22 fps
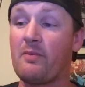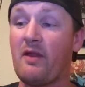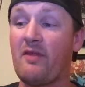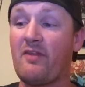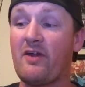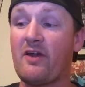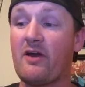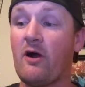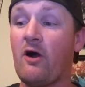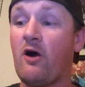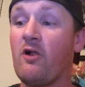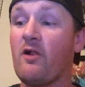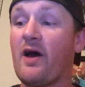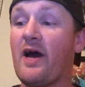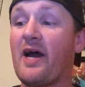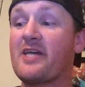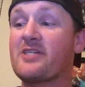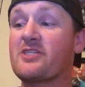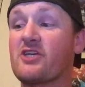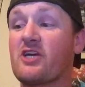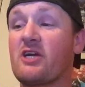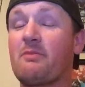but I think all
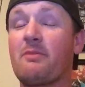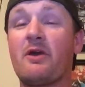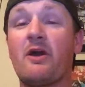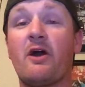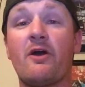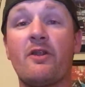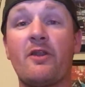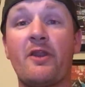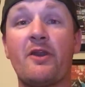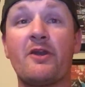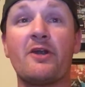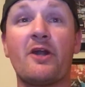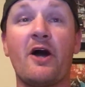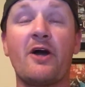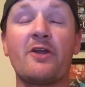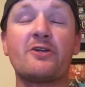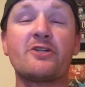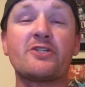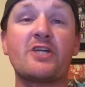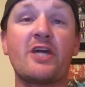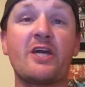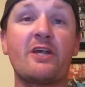eyes are going to be on
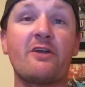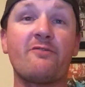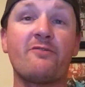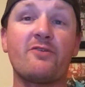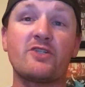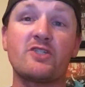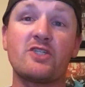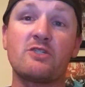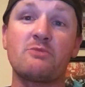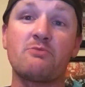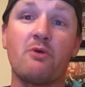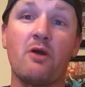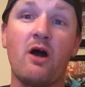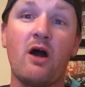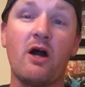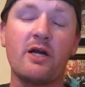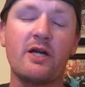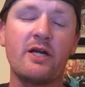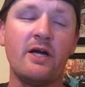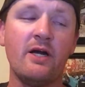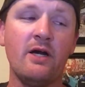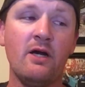Undertaker versus
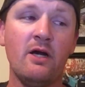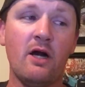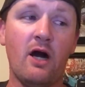Brock.